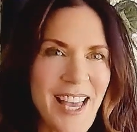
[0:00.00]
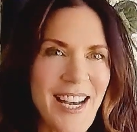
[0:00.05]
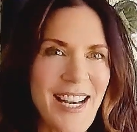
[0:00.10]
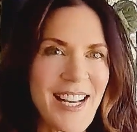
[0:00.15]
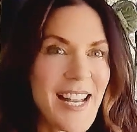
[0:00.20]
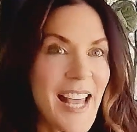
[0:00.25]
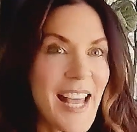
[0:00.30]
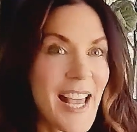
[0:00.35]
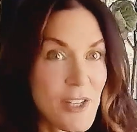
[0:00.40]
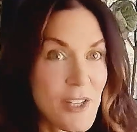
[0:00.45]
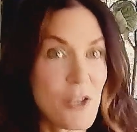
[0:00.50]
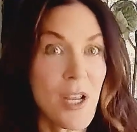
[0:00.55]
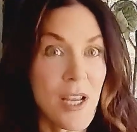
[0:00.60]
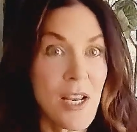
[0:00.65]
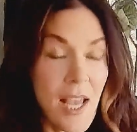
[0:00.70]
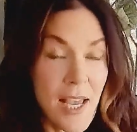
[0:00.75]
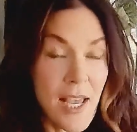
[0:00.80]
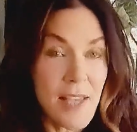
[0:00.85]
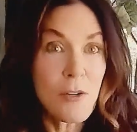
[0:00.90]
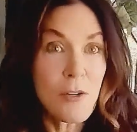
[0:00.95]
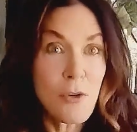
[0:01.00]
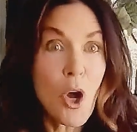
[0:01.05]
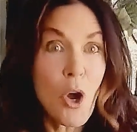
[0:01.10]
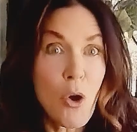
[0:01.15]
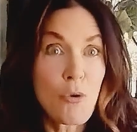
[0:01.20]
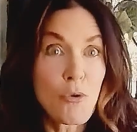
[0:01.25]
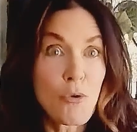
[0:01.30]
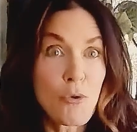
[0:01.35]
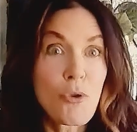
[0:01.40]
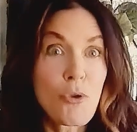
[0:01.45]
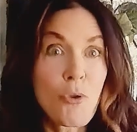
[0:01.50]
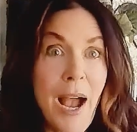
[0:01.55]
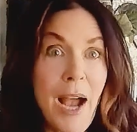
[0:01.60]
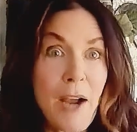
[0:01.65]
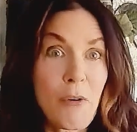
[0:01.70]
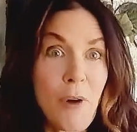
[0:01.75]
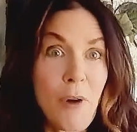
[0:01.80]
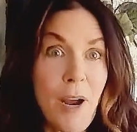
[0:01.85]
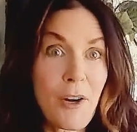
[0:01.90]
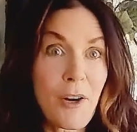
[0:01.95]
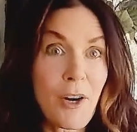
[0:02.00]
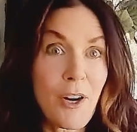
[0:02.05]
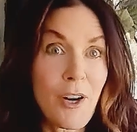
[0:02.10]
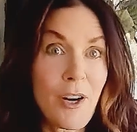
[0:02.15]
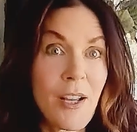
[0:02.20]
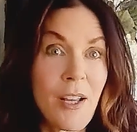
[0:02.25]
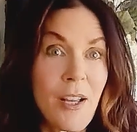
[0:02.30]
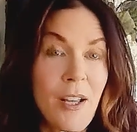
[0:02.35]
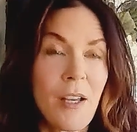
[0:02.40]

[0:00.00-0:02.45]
It has a known track record.